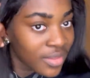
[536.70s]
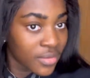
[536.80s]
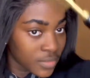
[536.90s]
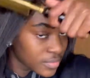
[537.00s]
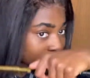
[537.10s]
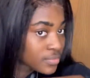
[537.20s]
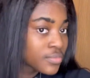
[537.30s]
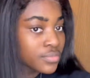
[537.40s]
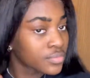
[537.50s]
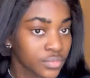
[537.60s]
is a hack. If
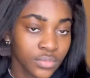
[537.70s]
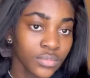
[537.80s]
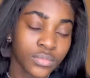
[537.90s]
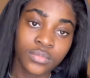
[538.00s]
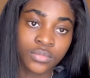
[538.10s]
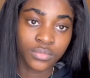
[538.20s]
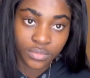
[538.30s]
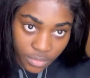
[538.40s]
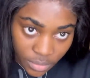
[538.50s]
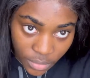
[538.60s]
you don't do it, like,
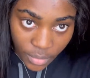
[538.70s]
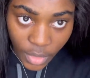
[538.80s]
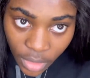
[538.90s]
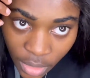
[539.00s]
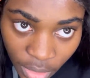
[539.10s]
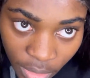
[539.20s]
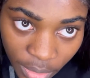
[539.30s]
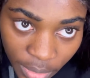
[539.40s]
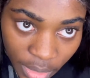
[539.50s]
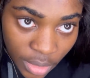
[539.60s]
please try doing this,
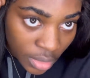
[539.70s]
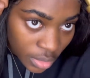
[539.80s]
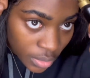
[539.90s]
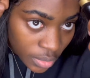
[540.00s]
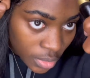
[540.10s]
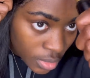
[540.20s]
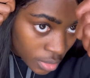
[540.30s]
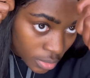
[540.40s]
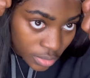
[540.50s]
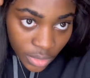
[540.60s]
because like
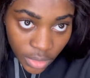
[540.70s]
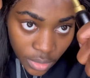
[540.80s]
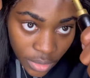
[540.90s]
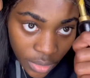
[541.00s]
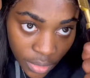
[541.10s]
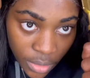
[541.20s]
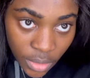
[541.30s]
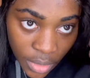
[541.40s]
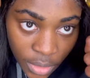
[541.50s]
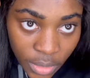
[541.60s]
it's really
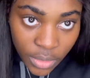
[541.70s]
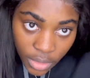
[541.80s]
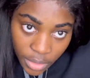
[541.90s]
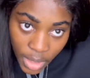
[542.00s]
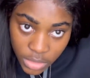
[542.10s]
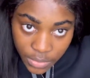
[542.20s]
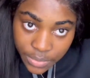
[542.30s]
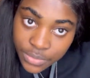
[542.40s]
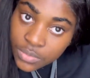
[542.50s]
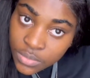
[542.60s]
clean. Like, it
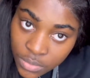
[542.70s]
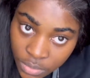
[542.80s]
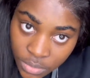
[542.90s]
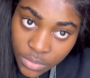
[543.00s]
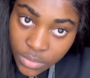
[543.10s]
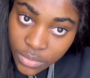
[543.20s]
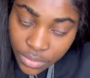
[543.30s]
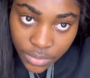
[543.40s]
just makes everything